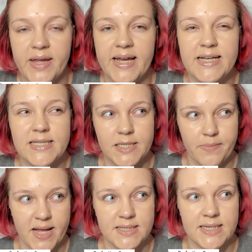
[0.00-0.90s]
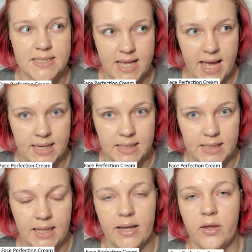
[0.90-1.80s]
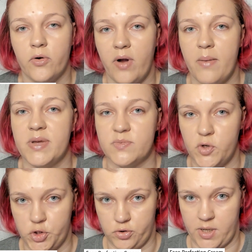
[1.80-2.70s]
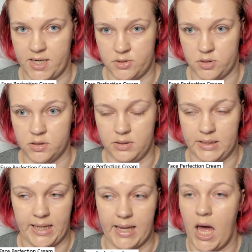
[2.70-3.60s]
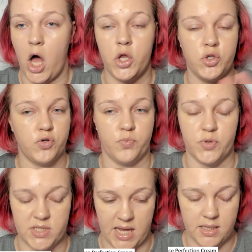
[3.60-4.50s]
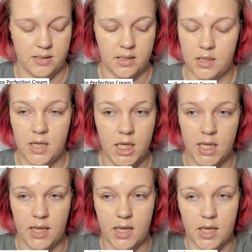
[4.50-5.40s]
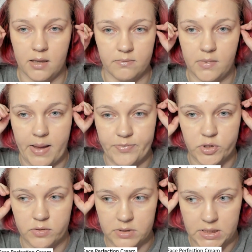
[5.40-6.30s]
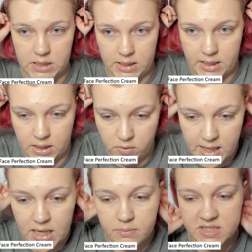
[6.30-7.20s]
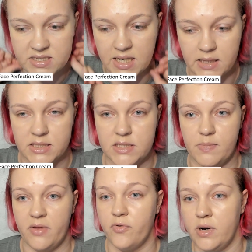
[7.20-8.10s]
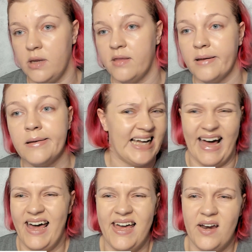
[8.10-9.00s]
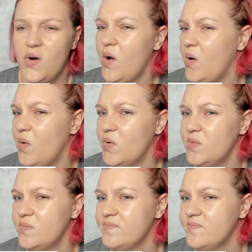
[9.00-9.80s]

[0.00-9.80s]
It smells exactly like your grandma's moisturizer, like 100%. Absolutely, like, you cannot mistake this smell for anything. I don't know.